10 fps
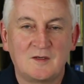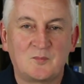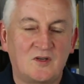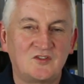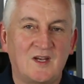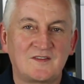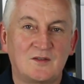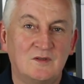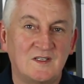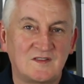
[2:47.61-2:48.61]
and projects are
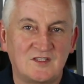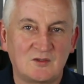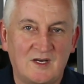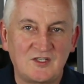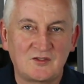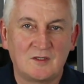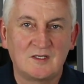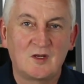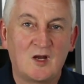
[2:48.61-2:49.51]
really situational.